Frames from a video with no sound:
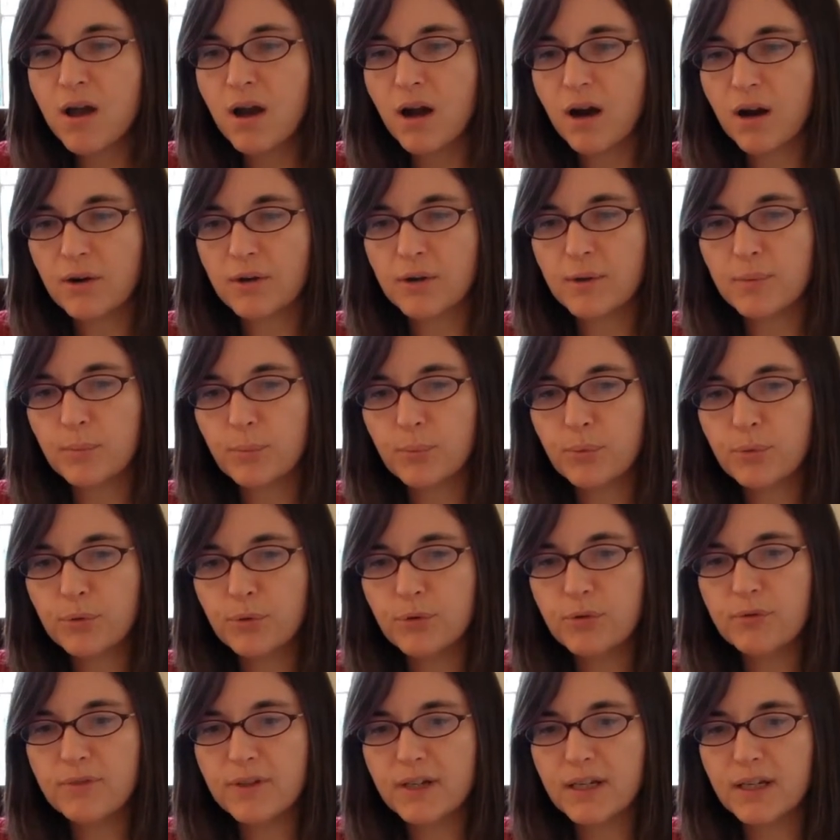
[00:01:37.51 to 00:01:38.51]
are
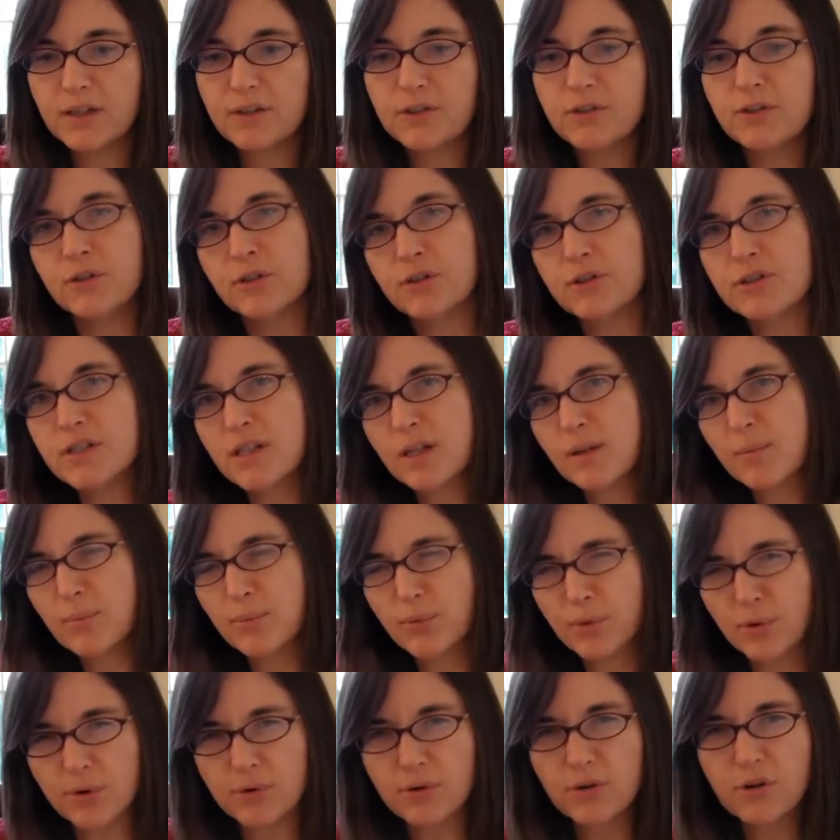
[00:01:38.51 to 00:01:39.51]
improving nursing
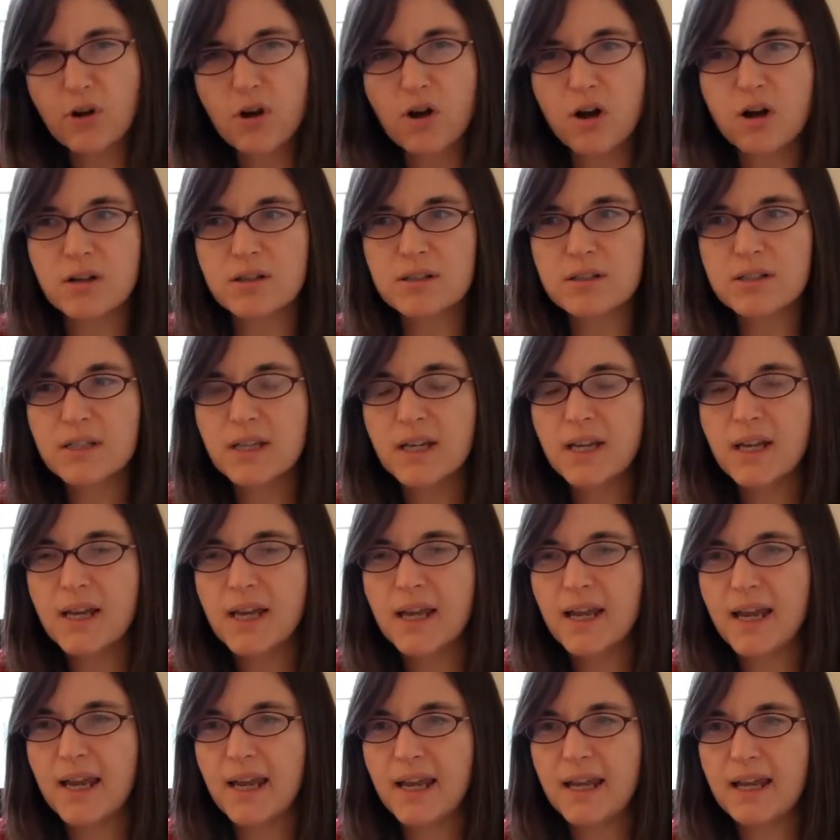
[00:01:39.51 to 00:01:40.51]
protocols
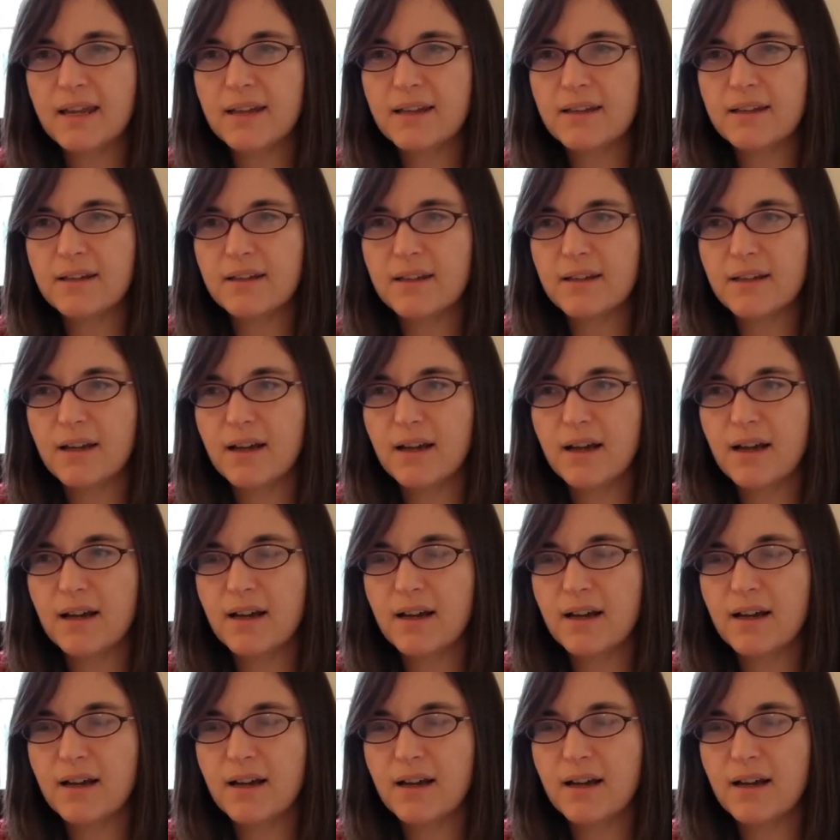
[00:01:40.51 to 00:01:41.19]
and